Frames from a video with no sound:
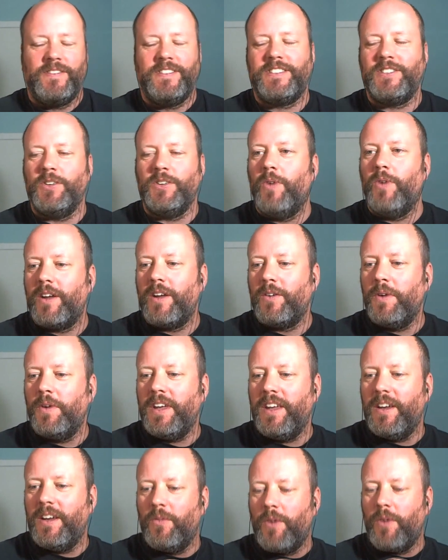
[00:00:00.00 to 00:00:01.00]
it. So why don't
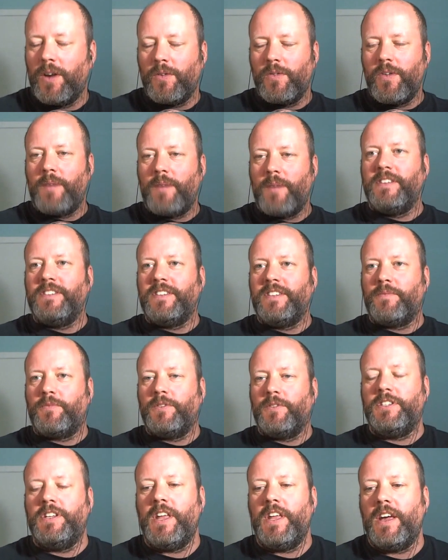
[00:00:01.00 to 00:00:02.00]
we why don't we wrap things up
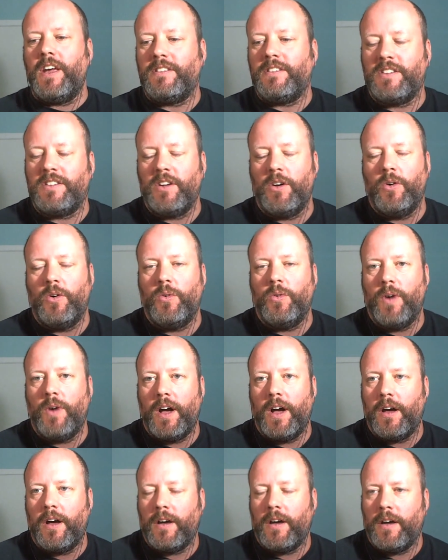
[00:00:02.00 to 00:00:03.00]
for today? So
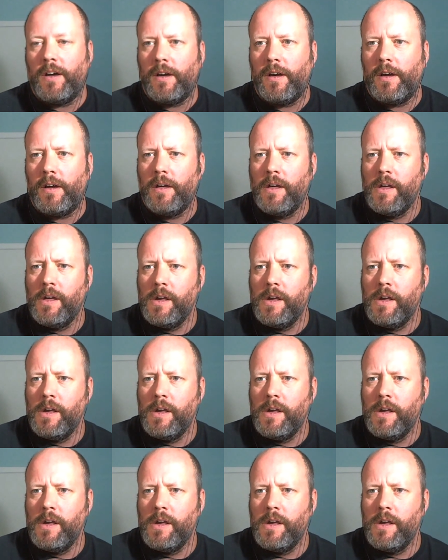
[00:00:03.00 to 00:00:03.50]
uh,